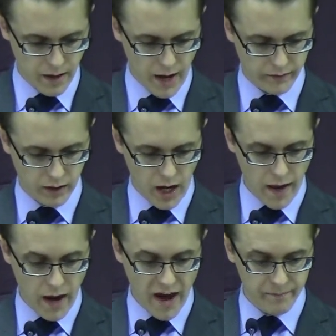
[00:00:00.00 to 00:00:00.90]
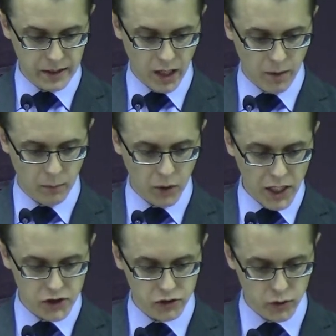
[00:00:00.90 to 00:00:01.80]
Have, and have become
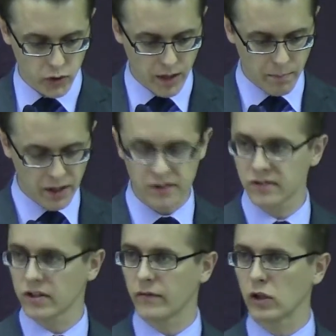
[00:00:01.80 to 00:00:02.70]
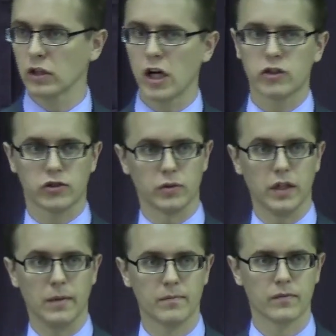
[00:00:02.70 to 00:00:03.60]
rich through the abundance of her
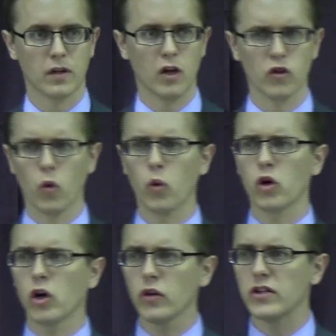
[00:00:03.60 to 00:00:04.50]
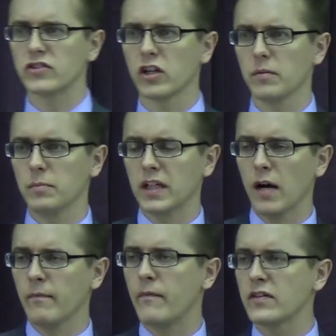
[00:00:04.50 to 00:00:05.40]
luxury. The world is going to
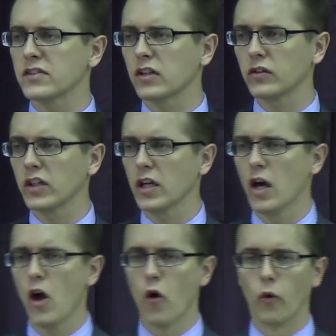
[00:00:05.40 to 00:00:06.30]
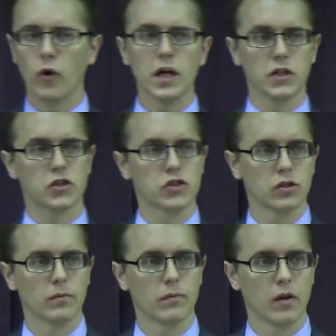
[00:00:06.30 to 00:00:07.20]
become physically
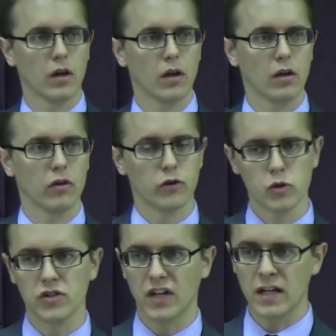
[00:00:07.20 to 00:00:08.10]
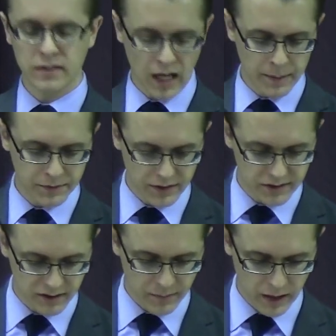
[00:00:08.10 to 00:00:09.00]
rich through this end time
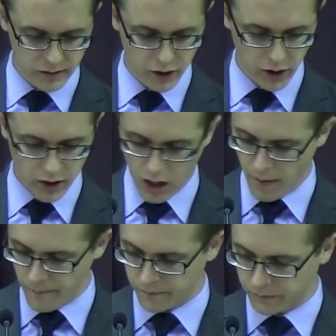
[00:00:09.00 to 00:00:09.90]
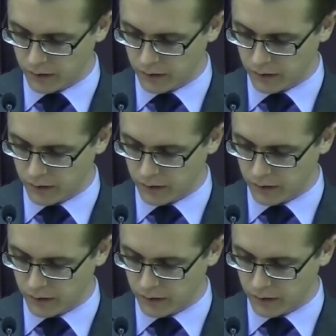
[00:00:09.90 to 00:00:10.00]
system that's going to come.